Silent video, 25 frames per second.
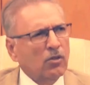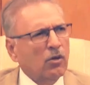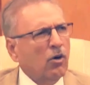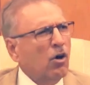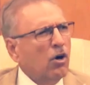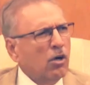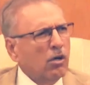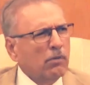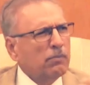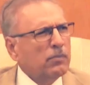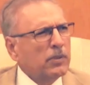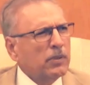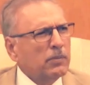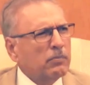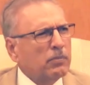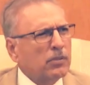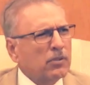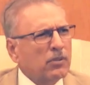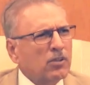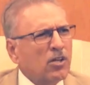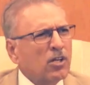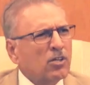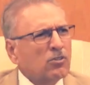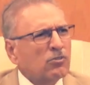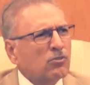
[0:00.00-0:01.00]
all
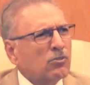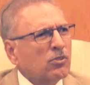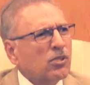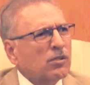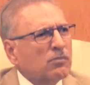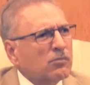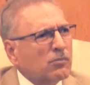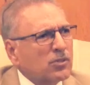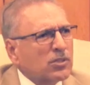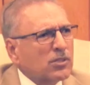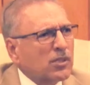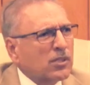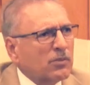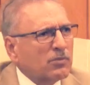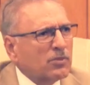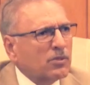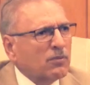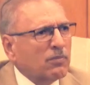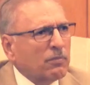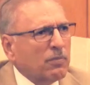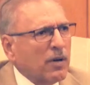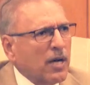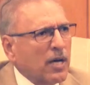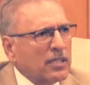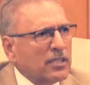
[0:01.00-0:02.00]
people, not only Muslims
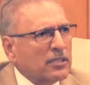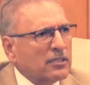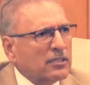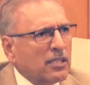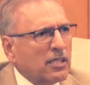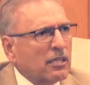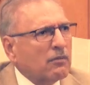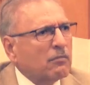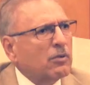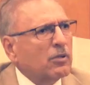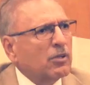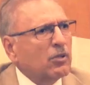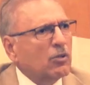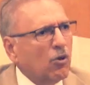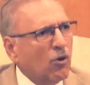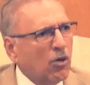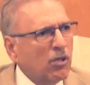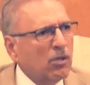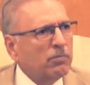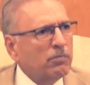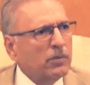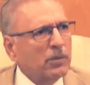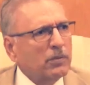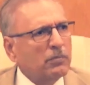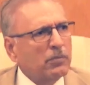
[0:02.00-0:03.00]
of Pakistan, but
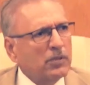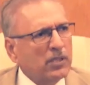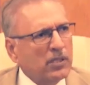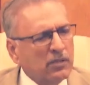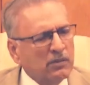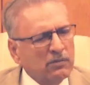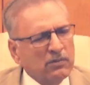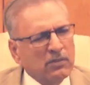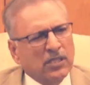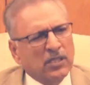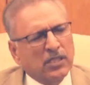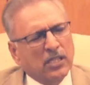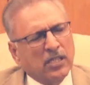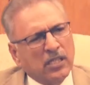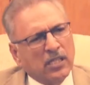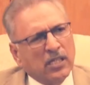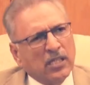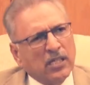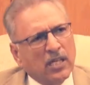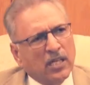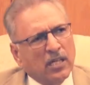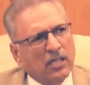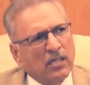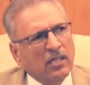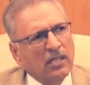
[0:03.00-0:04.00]
all people, even in
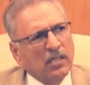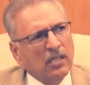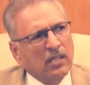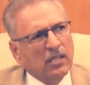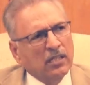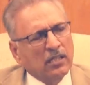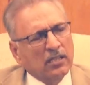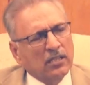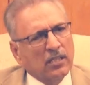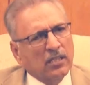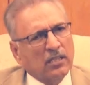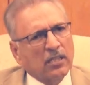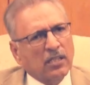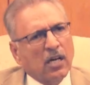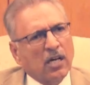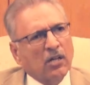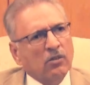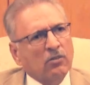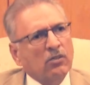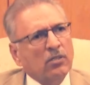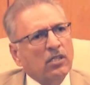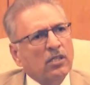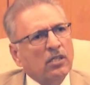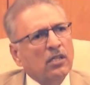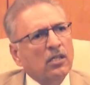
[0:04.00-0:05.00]
India, that
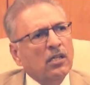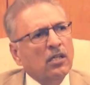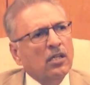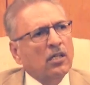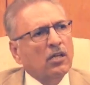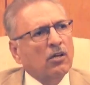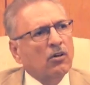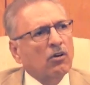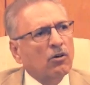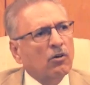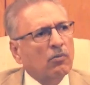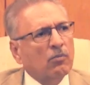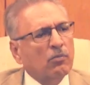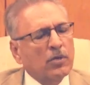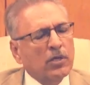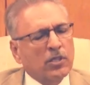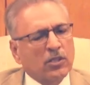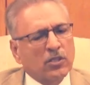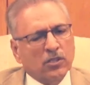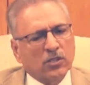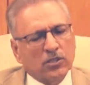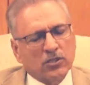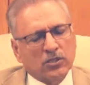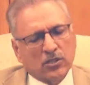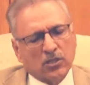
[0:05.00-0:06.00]
how can,
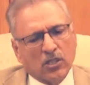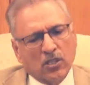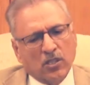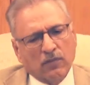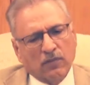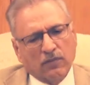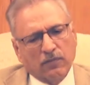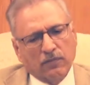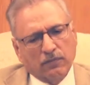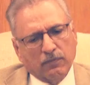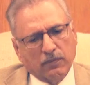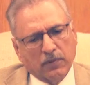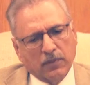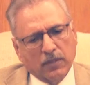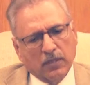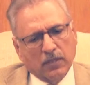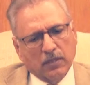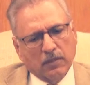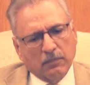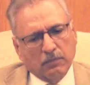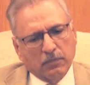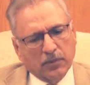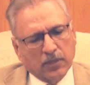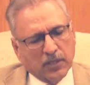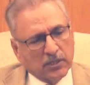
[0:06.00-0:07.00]
because of
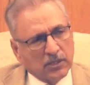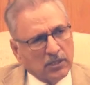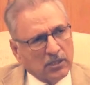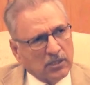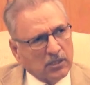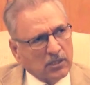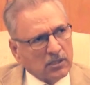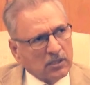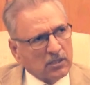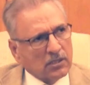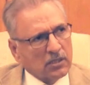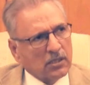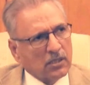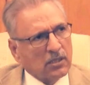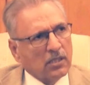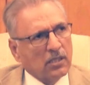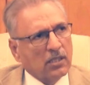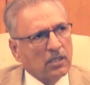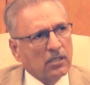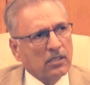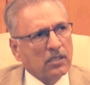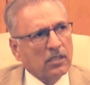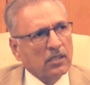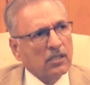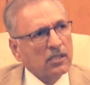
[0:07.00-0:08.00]
prejudice,
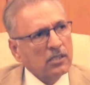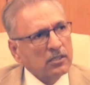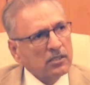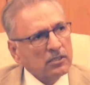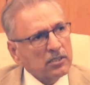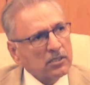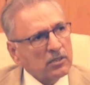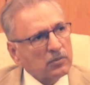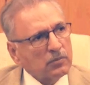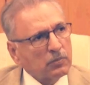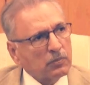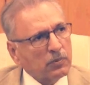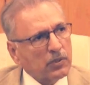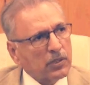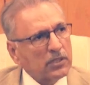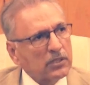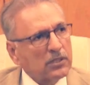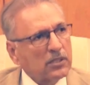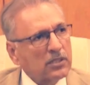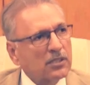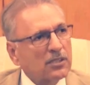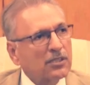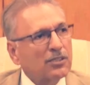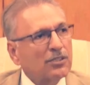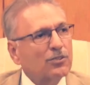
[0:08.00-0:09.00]
a religious
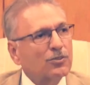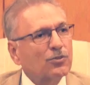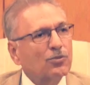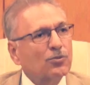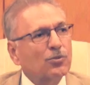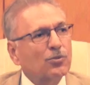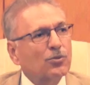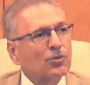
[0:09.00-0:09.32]
prejudice,